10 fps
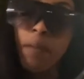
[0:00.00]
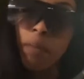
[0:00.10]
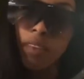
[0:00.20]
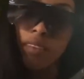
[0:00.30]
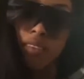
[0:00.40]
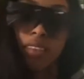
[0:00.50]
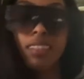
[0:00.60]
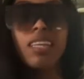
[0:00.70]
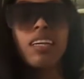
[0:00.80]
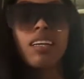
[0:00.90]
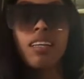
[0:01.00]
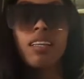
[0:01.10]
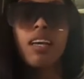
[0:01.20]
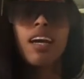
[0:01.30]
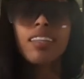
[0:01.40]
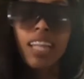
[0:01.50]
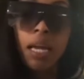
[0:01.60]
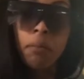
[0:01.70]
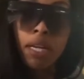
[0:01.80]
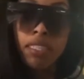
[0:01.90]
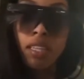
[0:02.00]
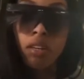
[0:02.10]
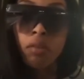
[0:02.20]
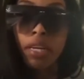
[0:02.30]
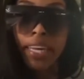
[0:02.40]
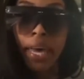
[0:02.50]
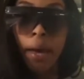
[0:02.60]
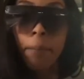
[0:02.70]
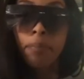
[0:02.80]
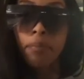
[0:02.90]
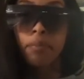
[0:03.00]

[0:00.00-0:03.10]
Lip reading: happen. A lame ass so cap.